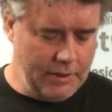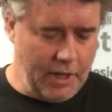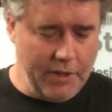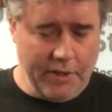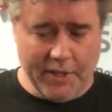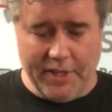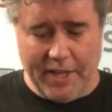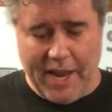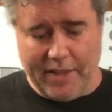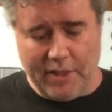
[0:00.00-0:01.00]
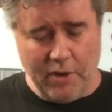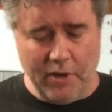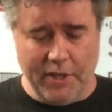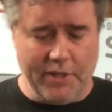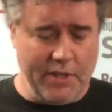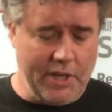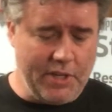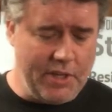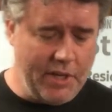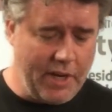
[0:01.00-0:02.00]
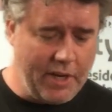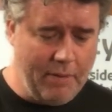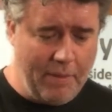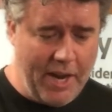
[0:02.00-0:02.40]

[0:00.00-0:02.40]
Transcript: Other than that, the only suggestion I can